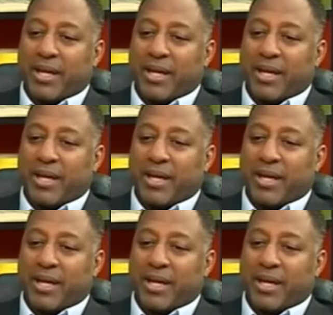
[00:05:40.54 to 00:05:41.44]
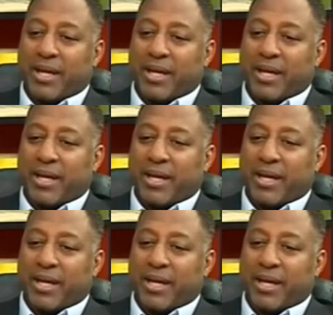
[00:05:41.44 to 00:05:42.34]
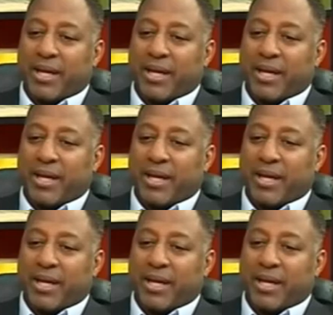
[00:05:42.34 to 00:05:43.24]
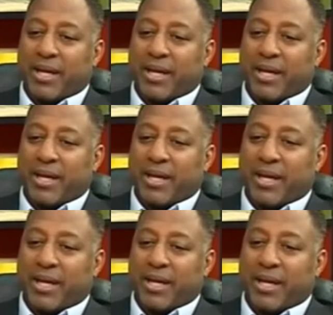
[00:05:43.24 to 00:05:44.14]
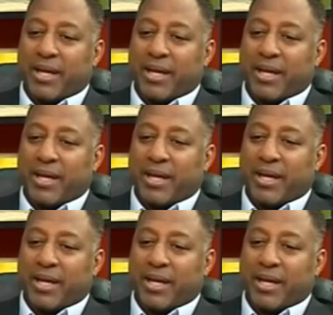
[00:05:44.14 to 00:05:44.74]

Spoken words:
This person isn't speaking.